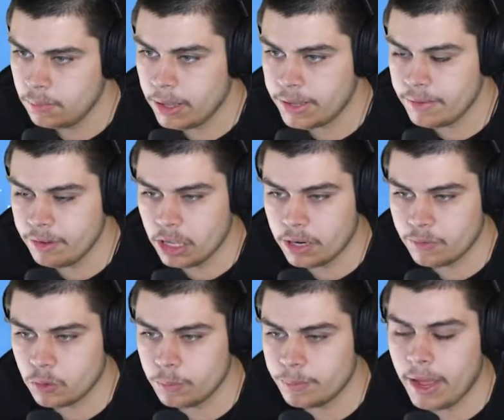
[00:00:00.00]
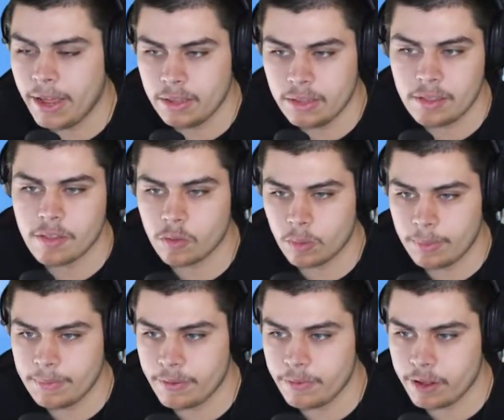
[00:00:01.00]
Wow, they have a lot of cool... This is one
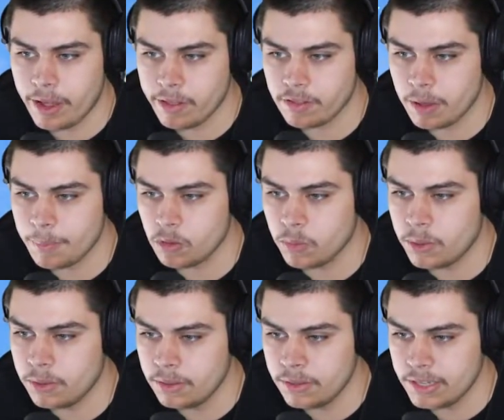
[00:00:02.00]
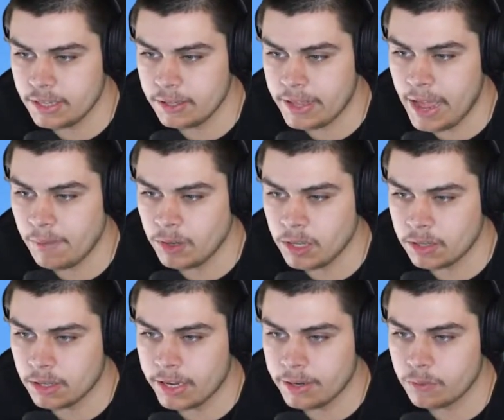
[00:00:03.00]
of my favorite ice type as well, the uh, the
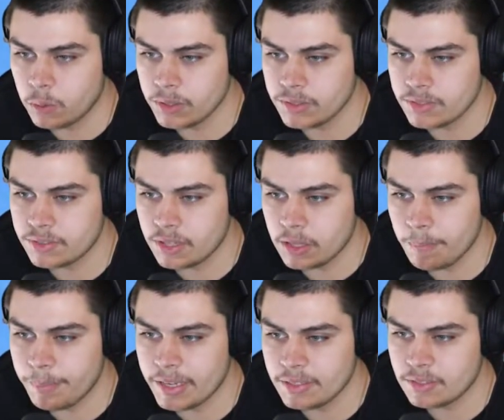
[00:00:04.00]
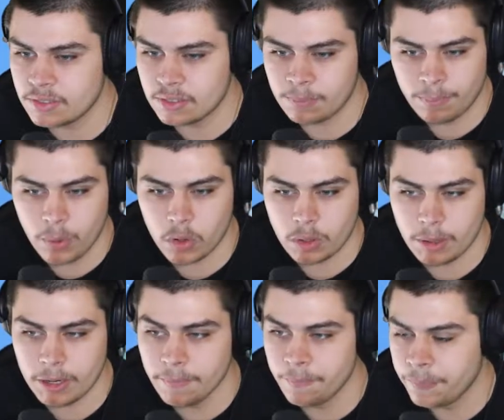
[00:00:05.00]
Avalugg line. Of course, it's not the best
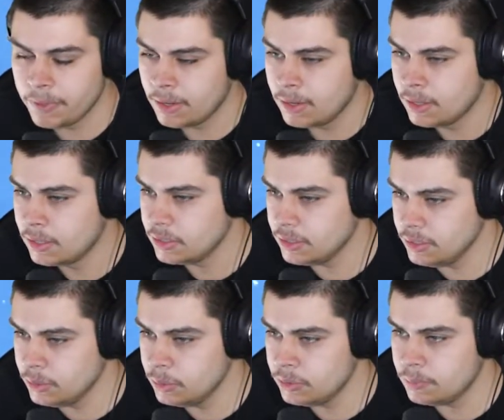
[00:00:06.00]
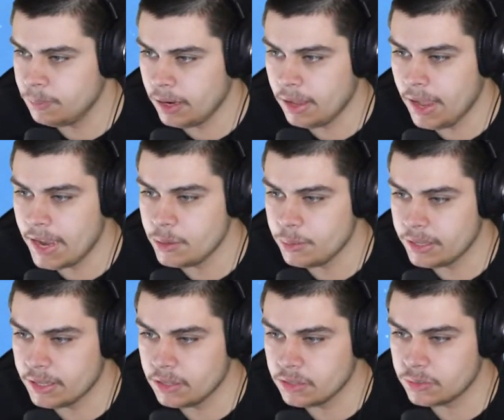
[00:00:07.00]
Pokemon to use, but uh, I do
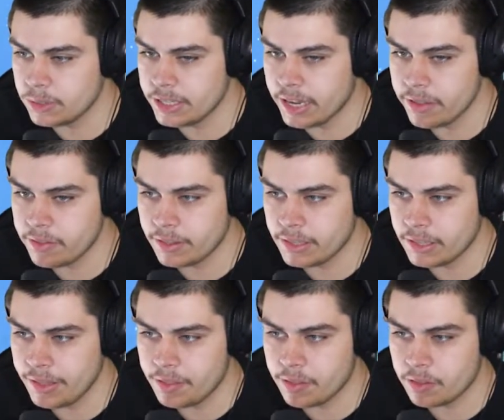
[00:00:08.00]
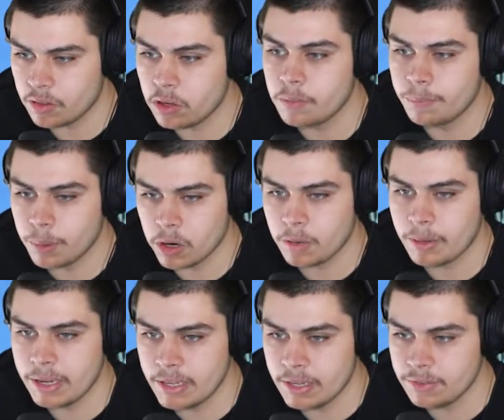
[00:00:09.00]
think it looks really nice. I think these things called
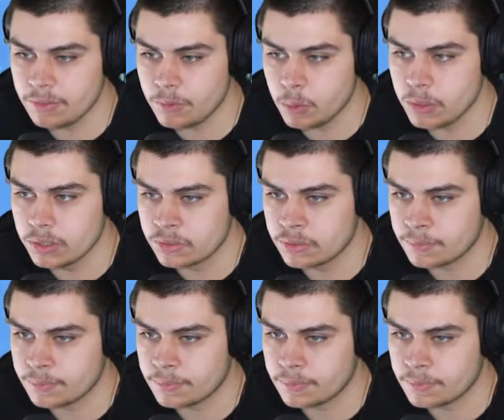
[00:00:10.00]
Bergmite. Yes, of course.